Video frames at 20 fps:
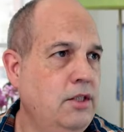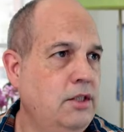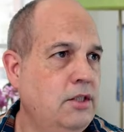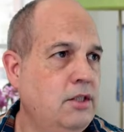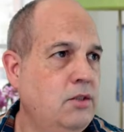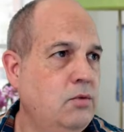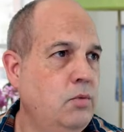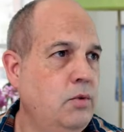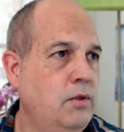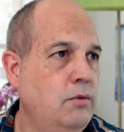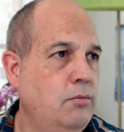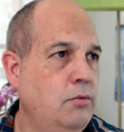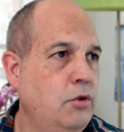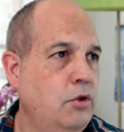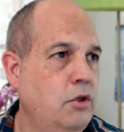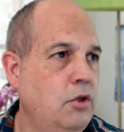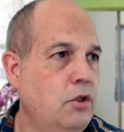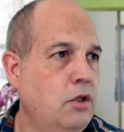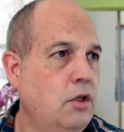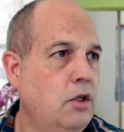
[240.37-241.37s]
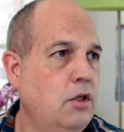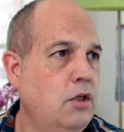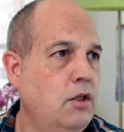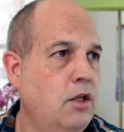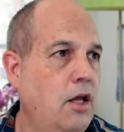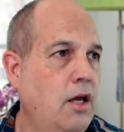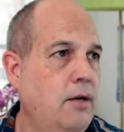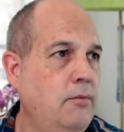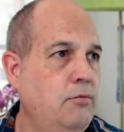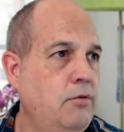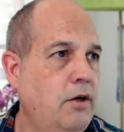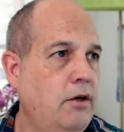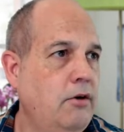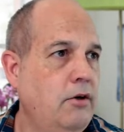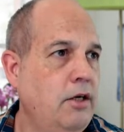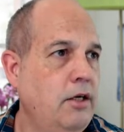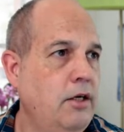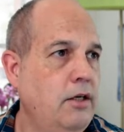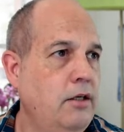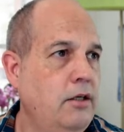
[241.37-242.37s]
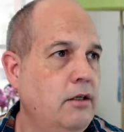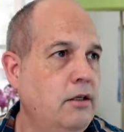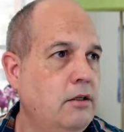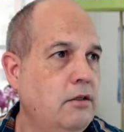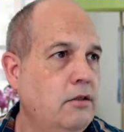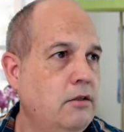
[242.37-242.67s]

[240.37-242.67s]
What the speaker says: Swinburne Library.